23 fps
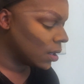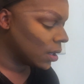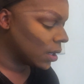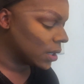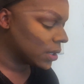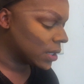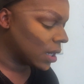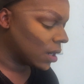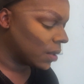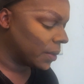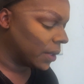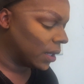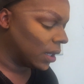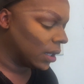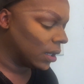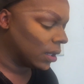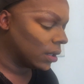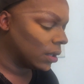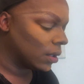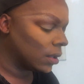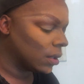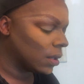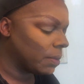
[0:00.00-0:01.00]
because that'll
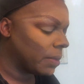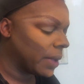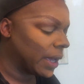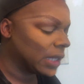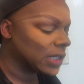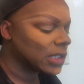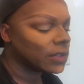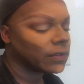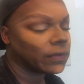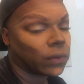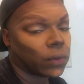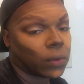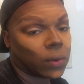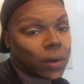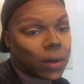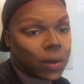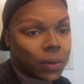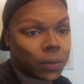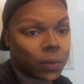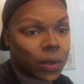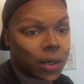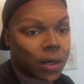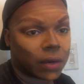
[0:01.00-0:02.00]
be the base
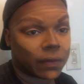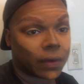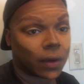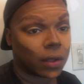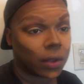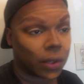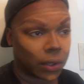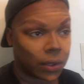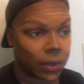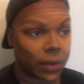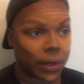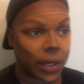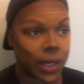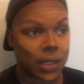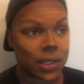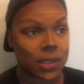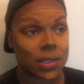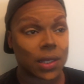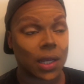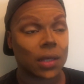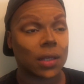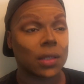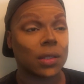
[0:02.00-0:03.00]
for whatever glitter I
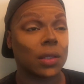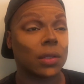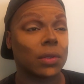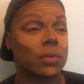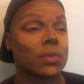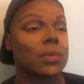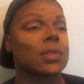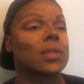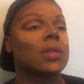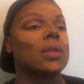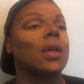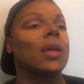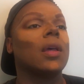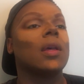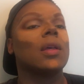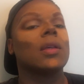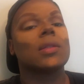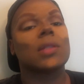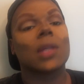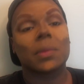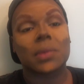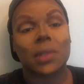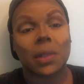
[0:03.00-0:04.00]
decide to use.
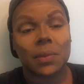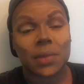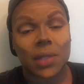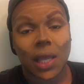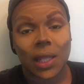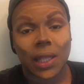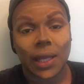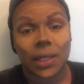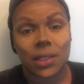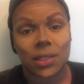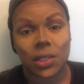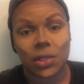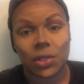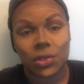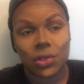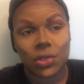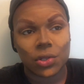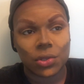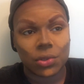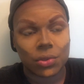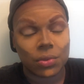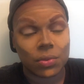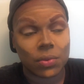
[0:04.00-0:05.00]
Sometimes I like to
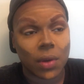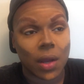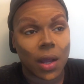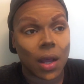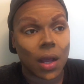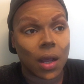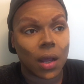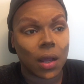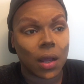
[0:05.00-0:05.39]
do